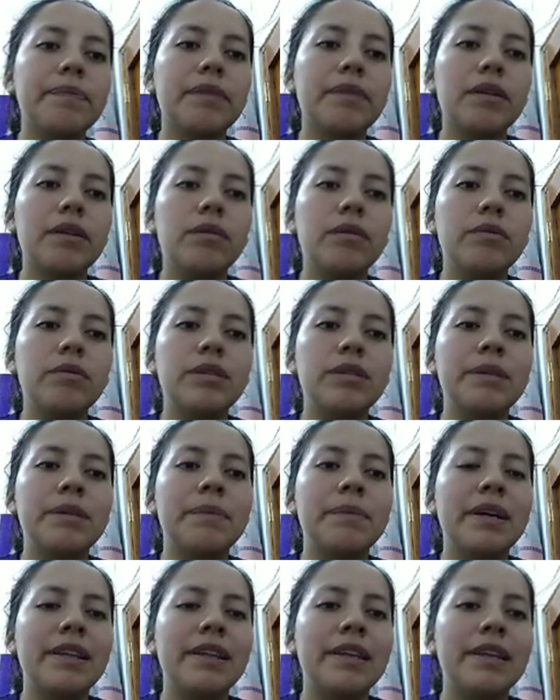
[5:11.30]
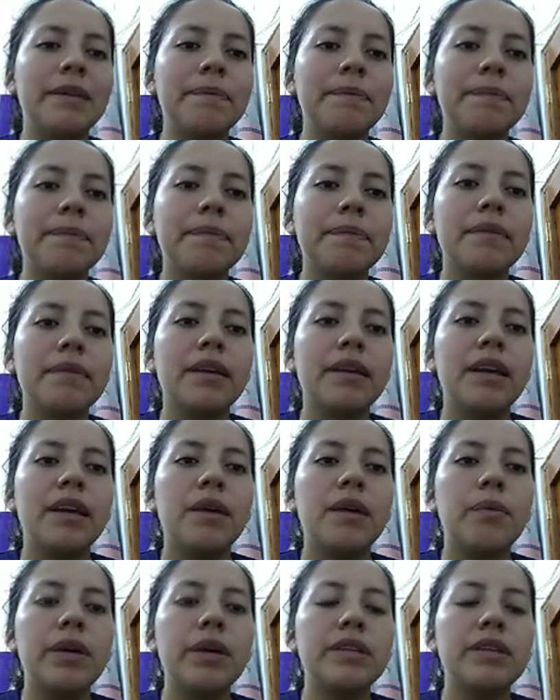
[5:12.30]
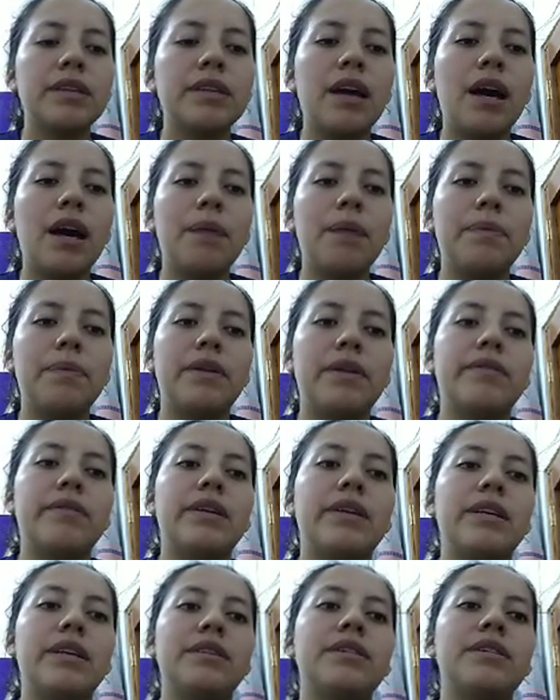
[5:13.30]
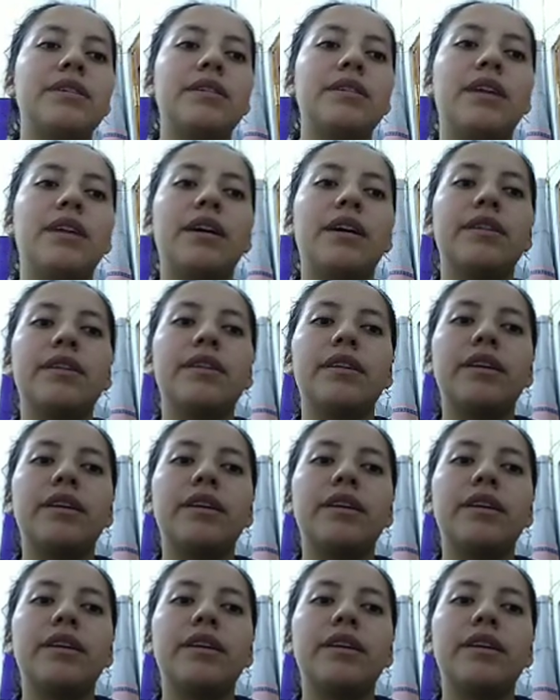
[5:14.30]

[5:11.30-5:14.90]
ultimately wakes up realizing that